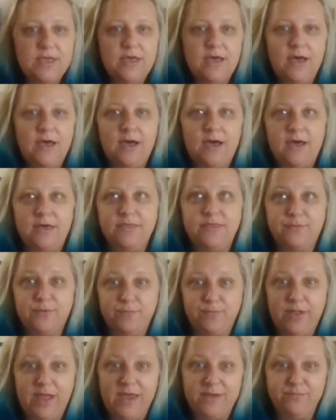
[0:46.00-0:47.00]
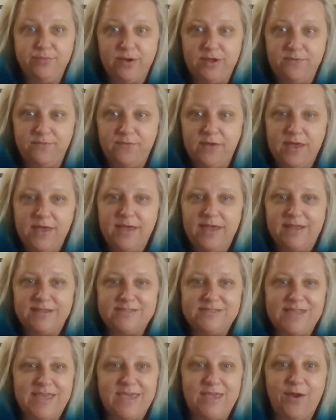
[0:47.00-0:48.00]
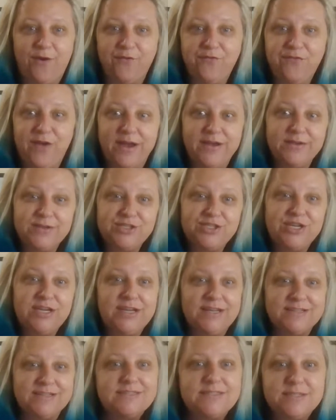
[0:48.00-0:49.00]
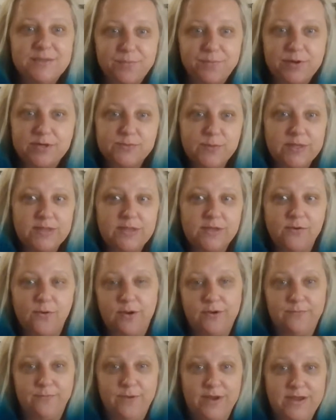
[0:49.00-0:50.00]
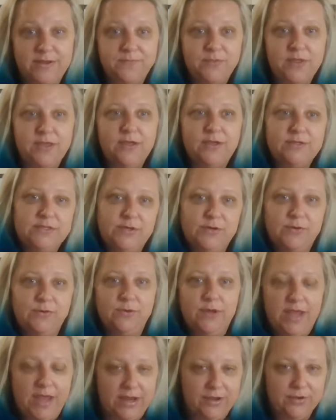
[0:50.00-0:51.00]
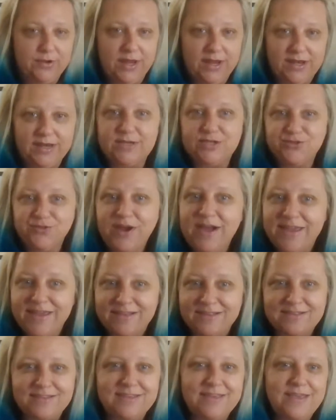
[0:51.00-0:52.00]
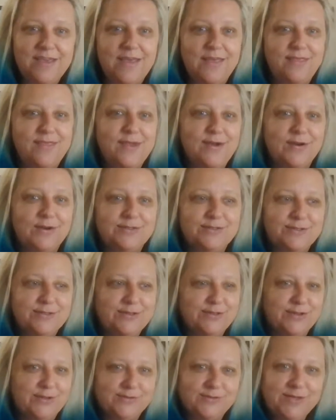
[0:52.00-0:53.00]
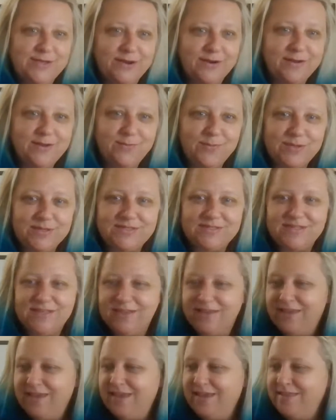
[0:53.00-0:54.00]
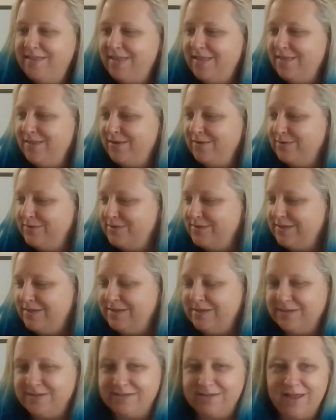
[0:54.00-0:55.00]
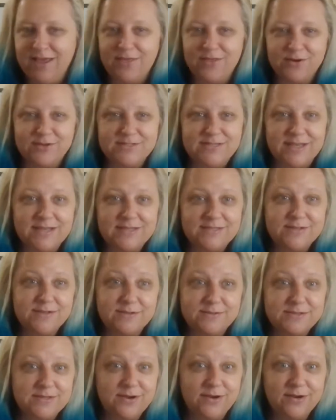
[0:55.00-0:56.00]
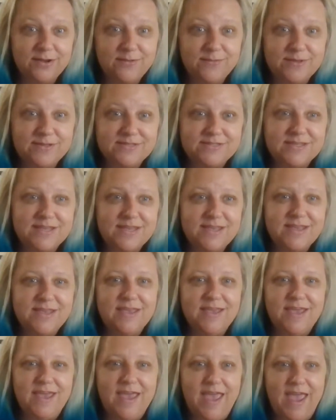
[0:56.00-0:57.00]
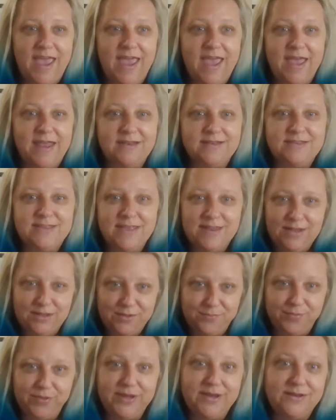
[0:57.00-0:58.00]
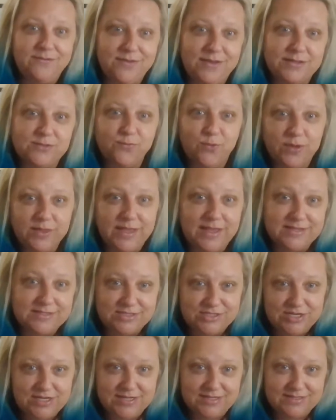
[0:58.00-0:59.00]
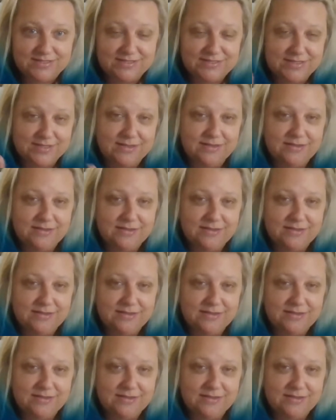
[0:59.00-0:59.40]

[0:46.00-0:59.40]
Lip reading: the reply brief. It's like your final chance to persuade the court, right? So in a trial, there's closing arguments, and then there's the other side's closing arguments. And then the plaintiff gets one last chance